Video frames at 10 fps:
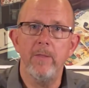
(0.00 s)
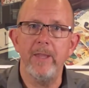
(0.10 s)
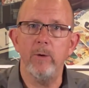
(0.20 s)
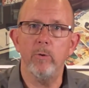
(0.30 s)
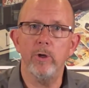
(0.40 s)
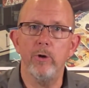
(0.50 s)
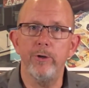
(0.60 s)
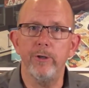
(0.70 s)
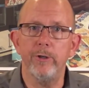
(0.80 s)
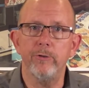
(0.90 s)
then it will go
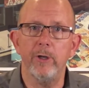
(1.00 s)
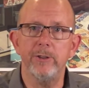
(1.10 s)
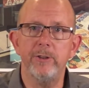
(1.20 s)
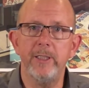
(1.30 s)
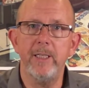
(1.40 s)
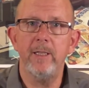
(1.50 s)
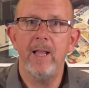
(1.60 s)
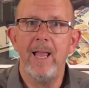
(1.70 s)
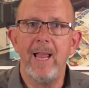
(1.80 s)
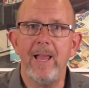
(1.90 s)
to your trustee,
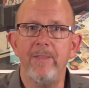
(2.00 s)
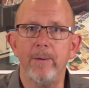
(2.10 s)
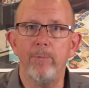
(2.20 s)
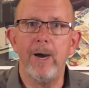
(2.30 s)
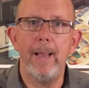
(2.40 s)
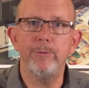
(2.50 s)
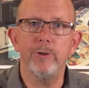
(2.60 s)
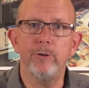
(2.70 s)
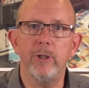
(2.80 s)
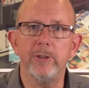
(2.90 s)
and then perhaps
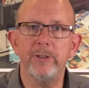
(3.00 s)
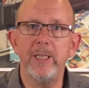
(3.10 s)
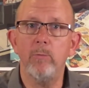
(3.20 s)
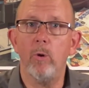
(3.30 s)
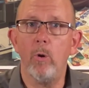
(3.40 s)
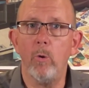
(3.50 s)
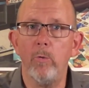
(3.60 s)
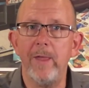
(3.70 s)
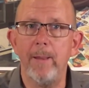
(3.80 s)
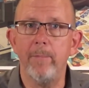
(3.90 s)
your trustee will
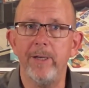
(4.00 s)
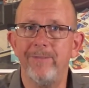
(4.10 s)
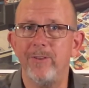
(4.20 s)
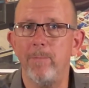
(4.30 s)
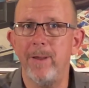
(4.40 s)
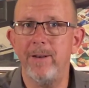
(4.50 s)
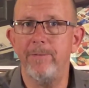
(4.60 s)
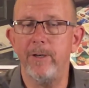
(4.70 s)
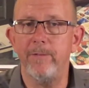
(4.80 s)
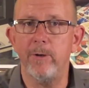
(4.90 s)
hold that money for the
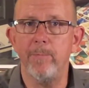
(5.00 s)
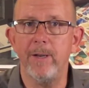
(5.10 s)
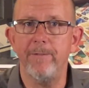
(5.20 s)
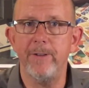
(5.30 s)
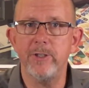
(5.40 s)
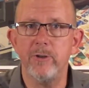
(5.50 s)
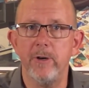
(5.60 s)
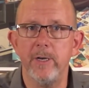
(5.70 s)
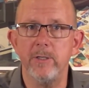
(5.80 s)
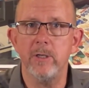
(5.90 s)
benefit of your
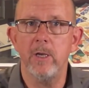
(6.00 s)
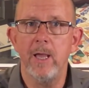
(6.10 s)
beneficiaries